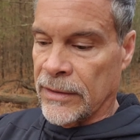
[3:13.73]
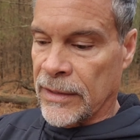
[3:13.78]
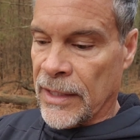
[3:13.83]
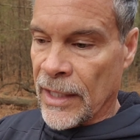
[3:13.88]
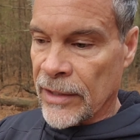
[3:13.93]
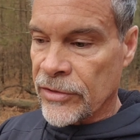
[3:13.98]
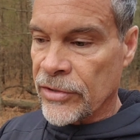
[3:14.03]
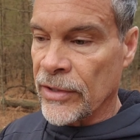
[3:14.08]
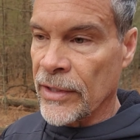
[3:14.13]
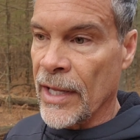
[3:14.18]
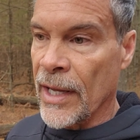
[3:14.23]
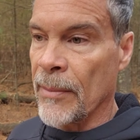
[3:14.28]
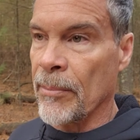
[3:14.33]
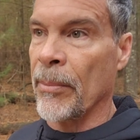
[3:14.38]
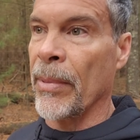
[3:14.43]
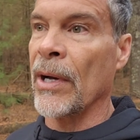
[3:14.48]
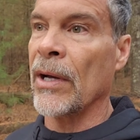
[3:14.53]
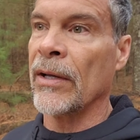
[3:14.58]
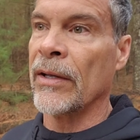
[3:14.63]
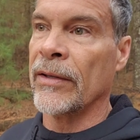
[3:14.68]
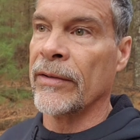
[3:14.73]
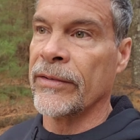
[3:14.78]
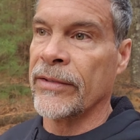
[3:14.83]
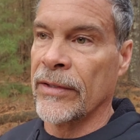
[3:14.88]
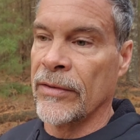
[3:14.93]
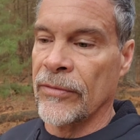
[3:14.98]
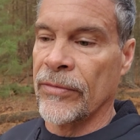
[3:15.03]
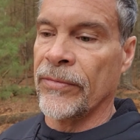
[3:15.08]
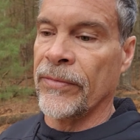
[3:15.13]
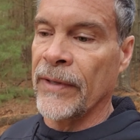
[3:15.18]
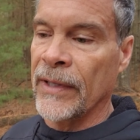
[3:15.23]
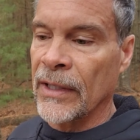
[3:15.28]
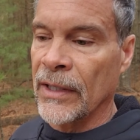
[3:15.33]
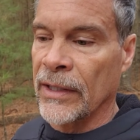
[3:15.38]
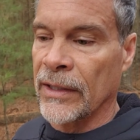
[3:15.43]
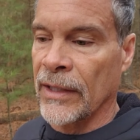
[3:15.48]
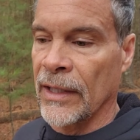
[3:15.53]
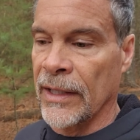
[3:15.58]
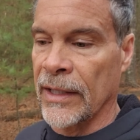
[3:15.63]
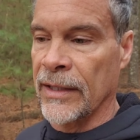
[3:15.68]
catching that buzz and
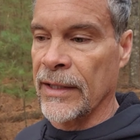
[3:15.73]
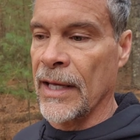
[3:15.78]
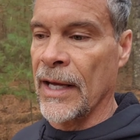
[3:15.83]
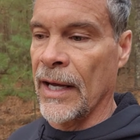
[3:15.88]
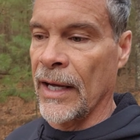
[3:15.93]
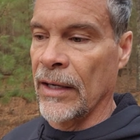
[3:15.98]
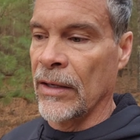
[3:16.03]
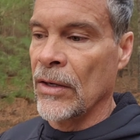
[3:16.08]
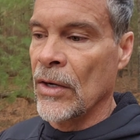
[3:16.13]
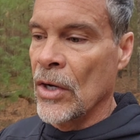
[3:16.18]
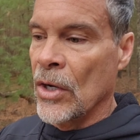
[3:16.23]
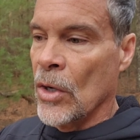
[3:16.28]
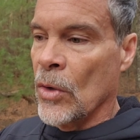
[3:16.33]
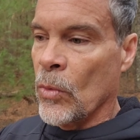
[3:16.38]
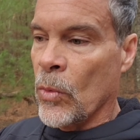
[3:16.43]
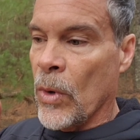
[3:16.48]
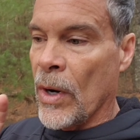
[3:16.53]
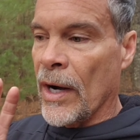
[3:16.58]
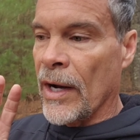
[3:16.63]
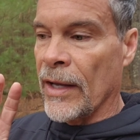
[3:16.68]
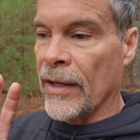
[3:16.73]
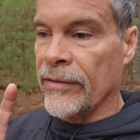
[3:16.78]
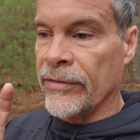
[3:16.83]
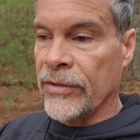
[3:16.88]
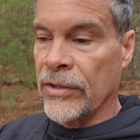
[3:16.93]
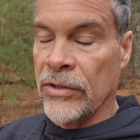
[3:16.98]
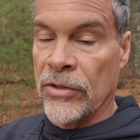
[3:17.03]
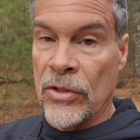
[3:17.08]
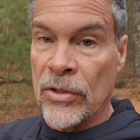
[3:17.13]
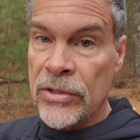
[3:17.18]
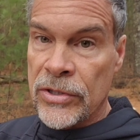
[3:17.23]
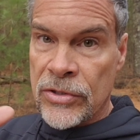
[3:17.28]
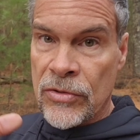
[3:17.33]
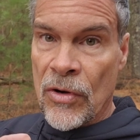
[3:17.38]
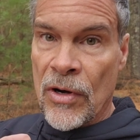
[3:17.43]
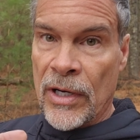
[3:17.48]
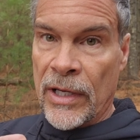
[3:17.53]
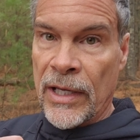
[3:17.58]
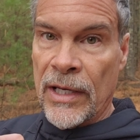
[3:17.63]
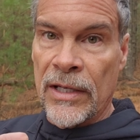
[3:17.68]
feeling like that. Whereas your
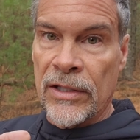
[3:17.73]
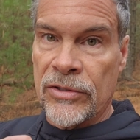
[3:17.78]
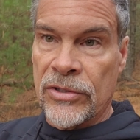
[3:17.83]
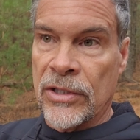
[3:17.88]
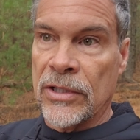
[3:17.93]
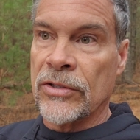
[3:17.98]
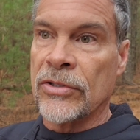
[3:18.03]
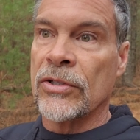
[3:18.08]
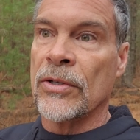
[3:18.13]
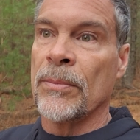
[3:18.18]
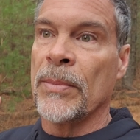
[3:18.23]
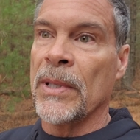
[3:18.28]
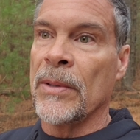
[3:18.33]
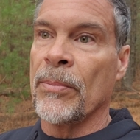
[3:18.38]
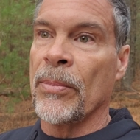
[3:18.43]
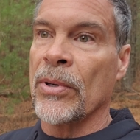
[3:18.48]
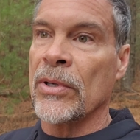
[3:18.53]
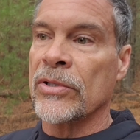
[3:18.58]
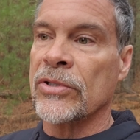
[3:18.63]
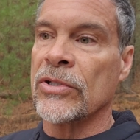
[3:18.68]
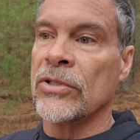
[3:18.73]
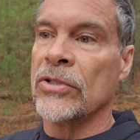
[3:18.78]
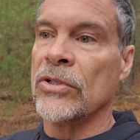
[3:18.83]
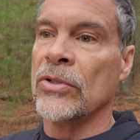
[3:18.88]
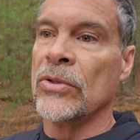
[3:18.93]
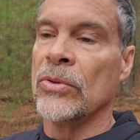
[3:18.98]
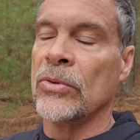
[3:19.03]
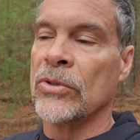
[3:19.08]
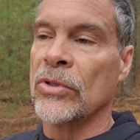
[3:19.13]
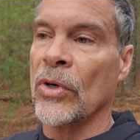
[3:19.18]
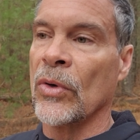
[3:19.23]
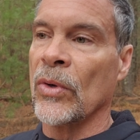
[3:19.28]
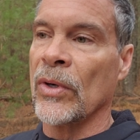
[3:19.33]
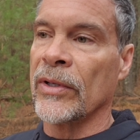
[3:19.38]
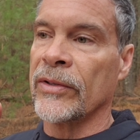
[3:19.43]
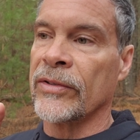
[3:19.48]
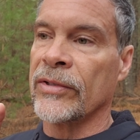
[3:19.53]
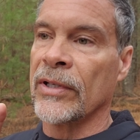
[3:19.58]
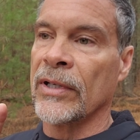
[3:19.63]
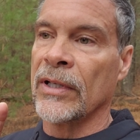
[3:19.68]
strong energy should be pushing you
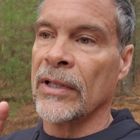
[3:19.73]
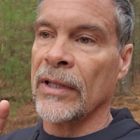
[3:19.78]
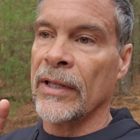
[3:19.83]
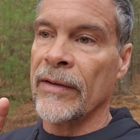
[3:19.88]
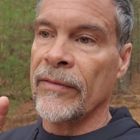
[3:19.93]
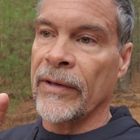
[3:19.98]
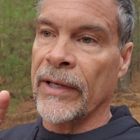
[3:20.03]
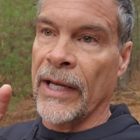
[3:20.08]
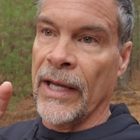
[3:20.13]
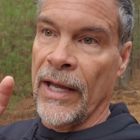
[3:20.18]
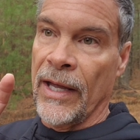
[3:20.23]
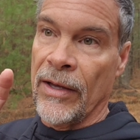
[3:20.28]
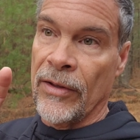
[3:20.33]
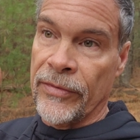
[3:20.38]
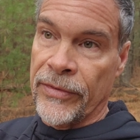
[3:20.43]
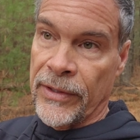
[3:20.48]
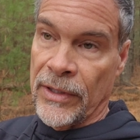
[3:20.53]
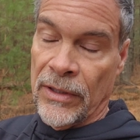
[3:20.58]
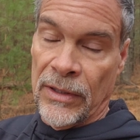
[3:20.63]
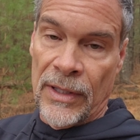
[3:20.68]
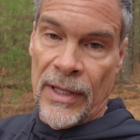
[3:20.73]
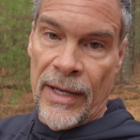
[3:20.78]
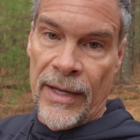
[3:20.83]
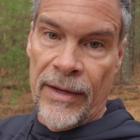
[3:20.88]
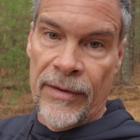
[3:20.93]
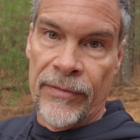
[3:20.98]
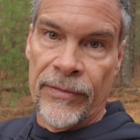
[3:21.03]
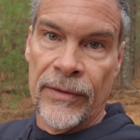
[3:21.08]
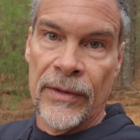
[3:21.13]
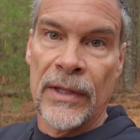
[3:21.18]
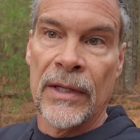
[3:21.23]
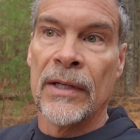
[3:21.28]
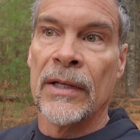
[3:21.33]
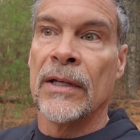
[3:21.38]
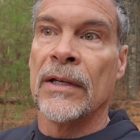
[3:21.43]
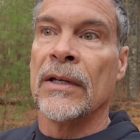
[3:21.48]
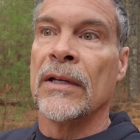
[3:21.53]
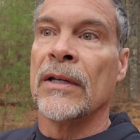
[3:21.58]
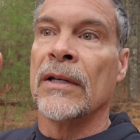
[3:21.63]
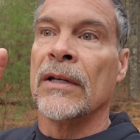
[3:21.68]
towards living a healthier life,
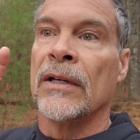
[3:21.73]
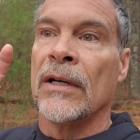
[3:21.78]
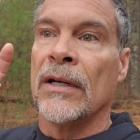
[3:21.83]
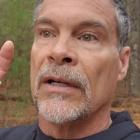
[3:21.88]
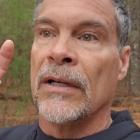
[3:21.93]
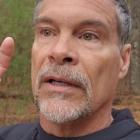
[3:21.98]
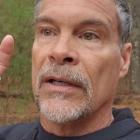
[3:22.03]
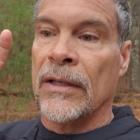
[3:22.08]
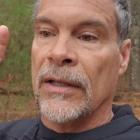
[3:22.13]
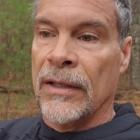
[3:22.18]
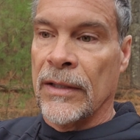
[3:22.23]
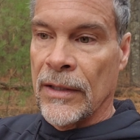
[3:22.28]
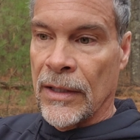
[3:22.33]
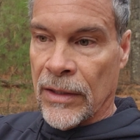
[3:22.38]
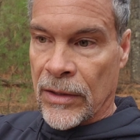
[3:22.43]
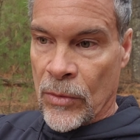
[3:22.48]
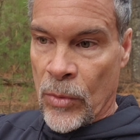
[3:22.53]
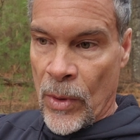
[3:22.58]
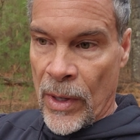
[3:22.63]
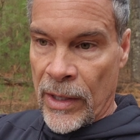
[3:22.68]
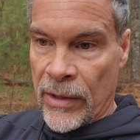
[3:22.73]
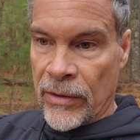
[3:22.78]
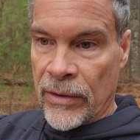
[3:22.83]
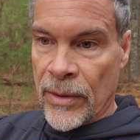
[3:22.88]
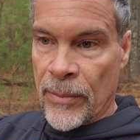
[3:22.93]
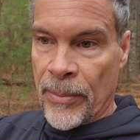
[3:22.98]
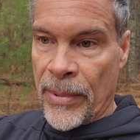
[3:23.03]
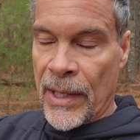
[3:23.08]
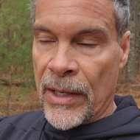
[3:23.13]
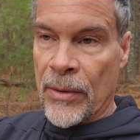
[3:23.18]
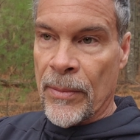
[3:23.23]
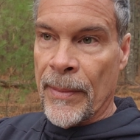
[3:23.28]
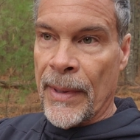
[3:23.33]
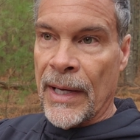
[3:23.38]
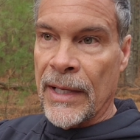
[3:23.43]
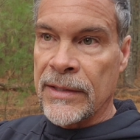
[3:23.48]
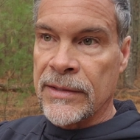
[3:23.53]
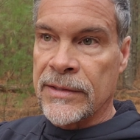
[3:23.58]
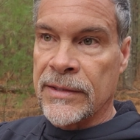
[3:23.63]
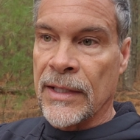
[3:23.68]
acquiring a better
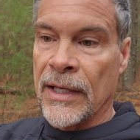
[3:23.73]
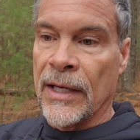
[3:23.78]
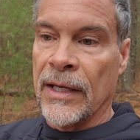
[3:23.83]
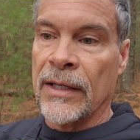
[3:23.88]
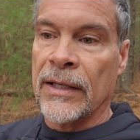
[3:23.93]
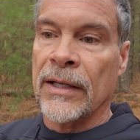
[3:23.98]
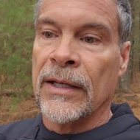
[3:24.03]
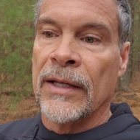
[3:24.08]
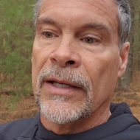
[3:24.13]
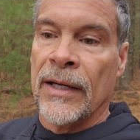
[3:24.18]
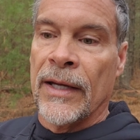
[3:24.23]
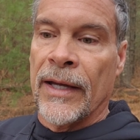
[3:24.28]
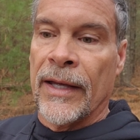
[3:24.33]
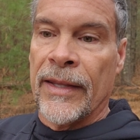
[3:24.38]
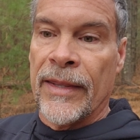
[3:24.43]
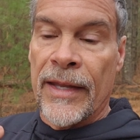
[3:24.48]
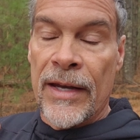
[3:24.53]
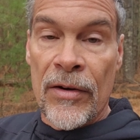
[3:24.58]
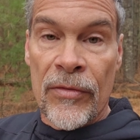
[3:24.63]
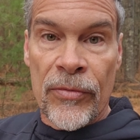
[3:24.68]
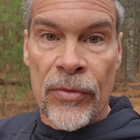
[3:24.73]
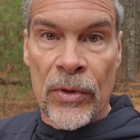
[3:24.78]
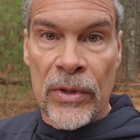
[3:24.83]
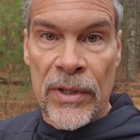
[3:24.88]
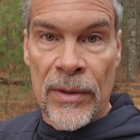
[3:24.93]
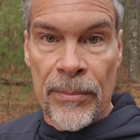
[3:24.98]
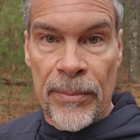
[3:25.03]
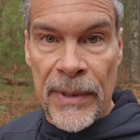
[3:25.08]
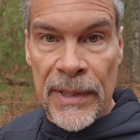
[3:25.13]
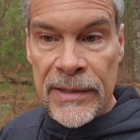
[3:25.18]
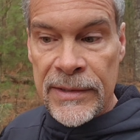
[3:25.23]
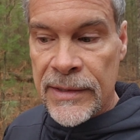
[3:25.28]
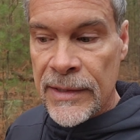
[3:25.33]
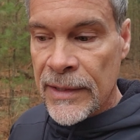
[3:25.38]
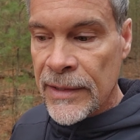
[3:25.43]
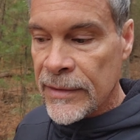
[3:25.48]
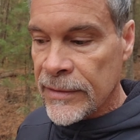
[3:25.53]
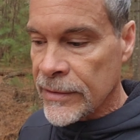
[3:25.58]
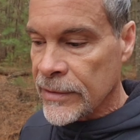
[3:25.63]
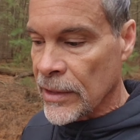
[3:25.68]
mindset, therefore your
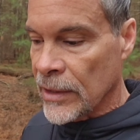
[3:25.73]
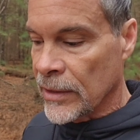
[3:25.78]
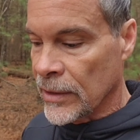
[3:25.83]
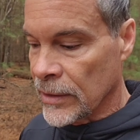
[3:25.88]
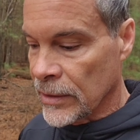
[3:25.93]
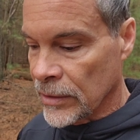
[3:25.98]
business